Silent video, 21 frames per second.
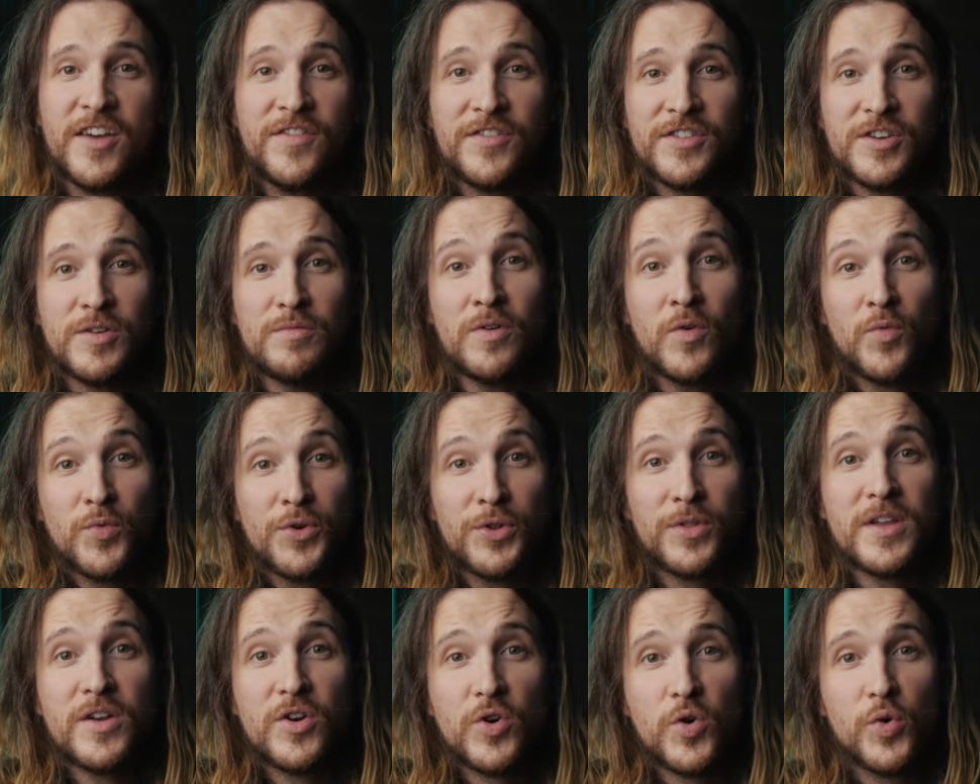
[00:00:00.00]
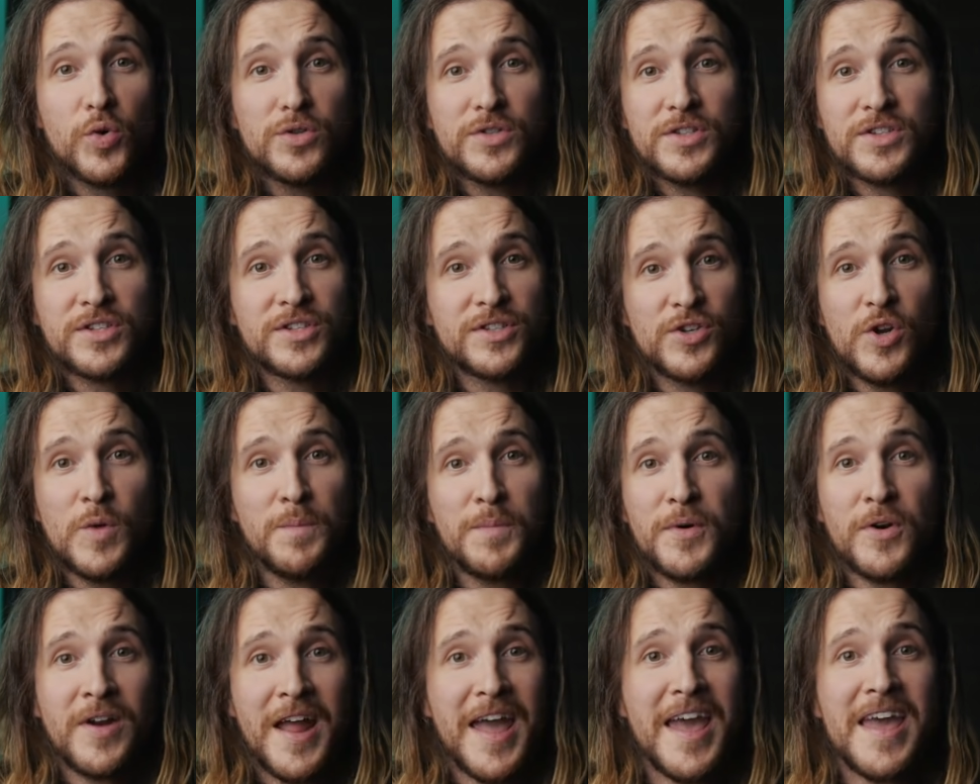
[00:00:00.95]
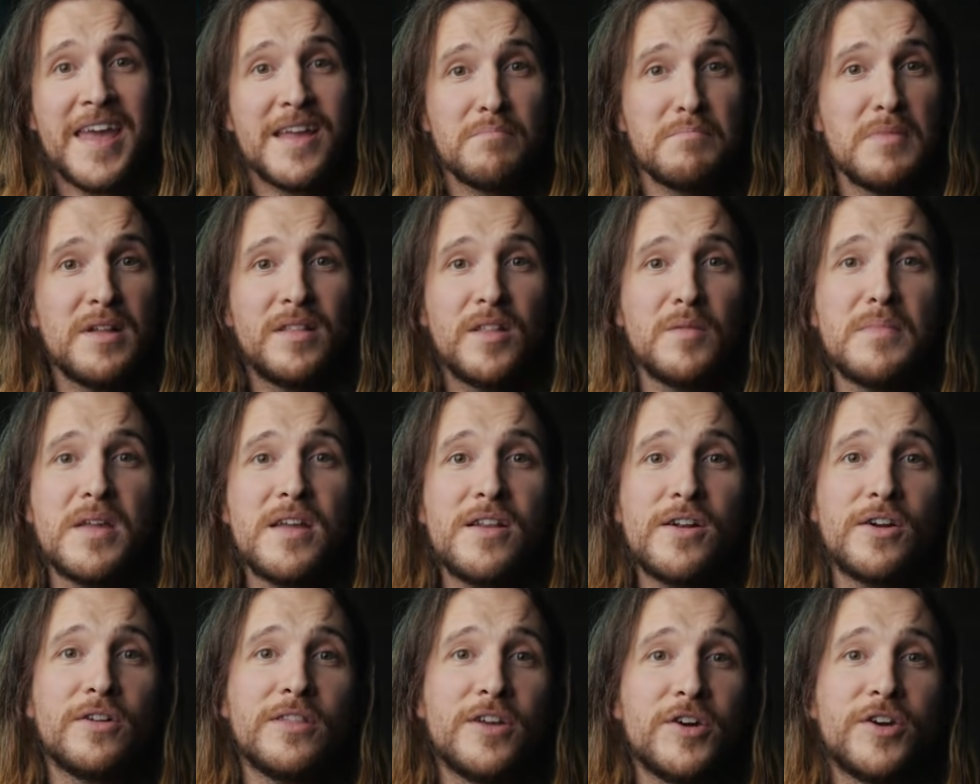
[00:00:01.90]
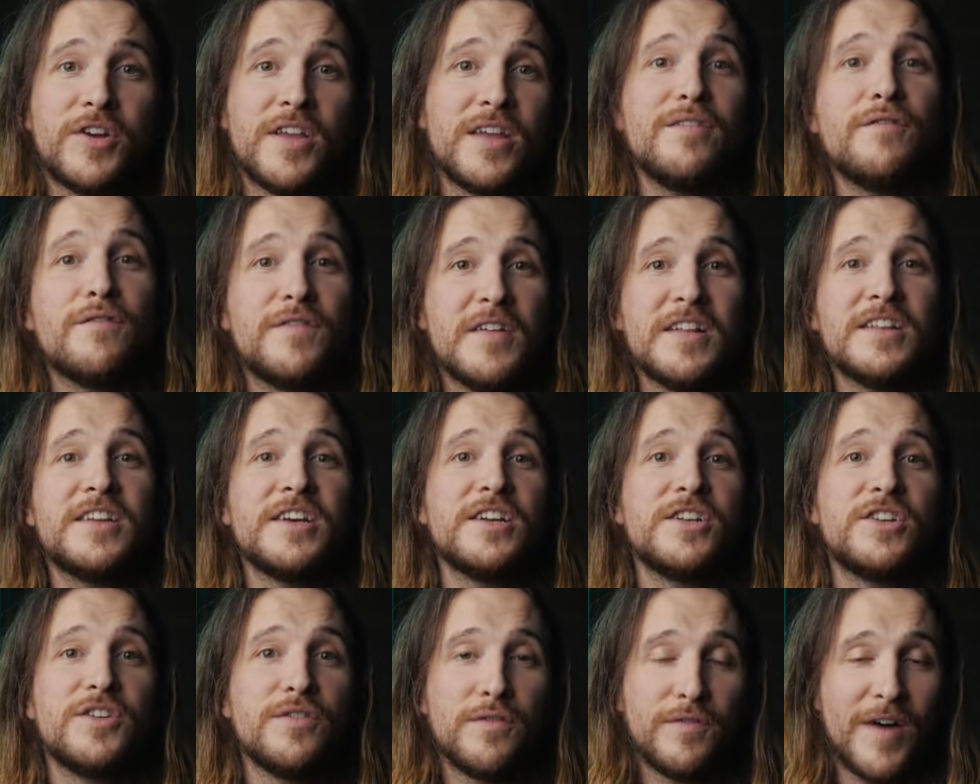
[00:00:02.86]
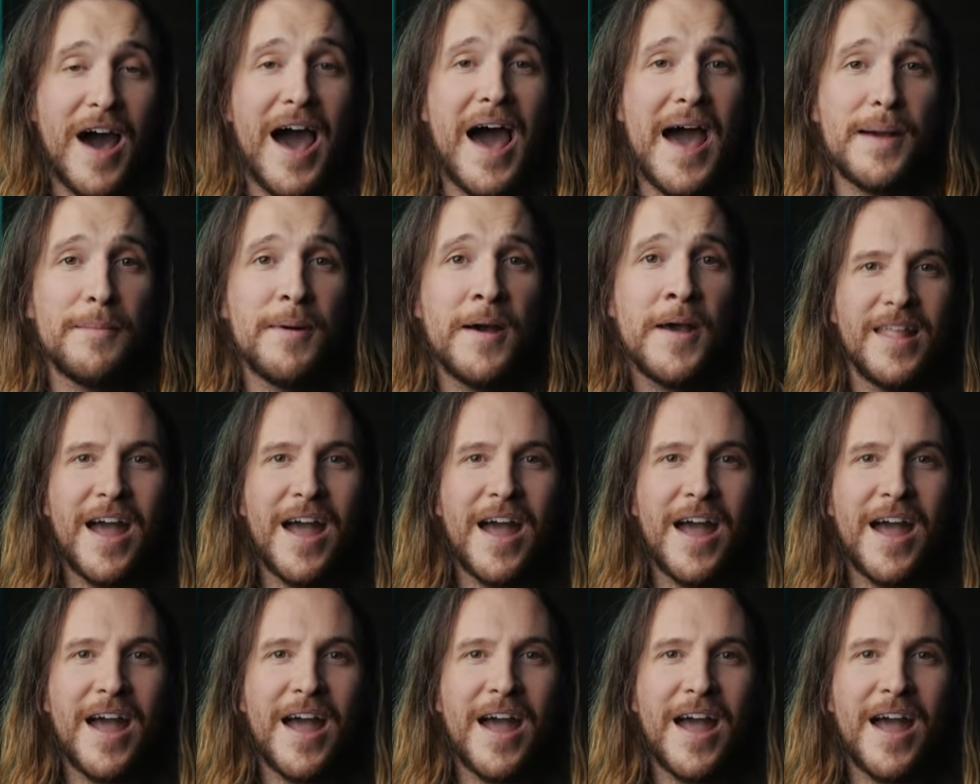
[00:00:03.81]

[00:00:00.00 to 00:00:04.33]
gives you a really cool super eight millimeter looking vintage vibe.